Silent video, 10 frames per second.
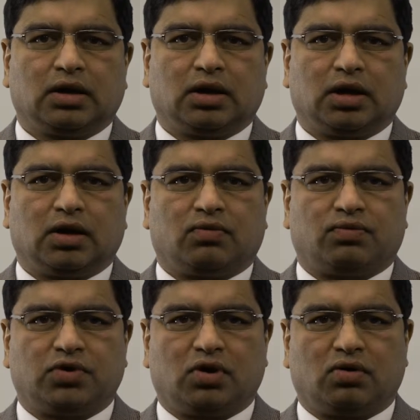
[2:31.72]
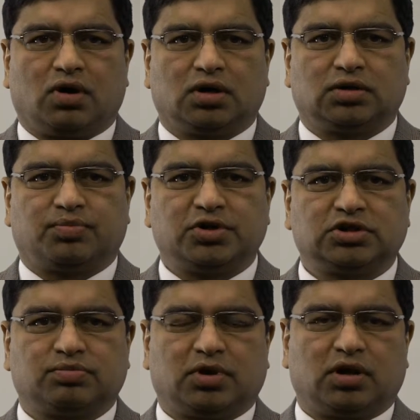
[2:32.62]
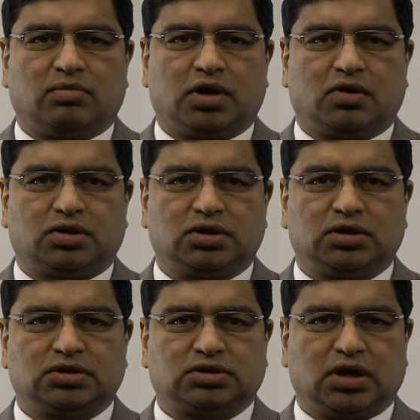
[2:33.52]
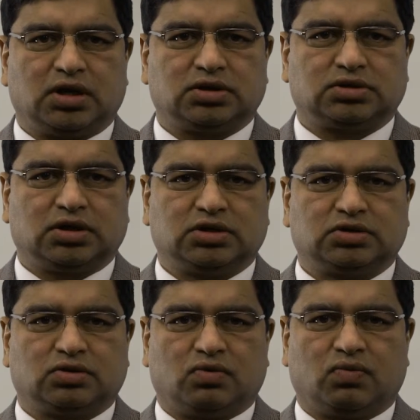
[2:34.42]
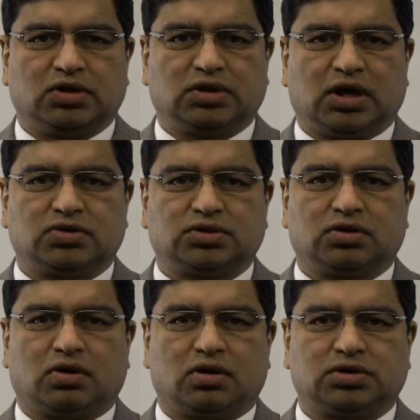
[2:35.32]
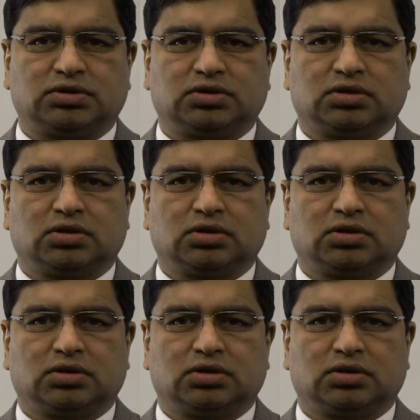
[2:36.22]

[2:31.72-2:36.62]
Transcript: Now, you've got the principal amount, in this case is $1,000,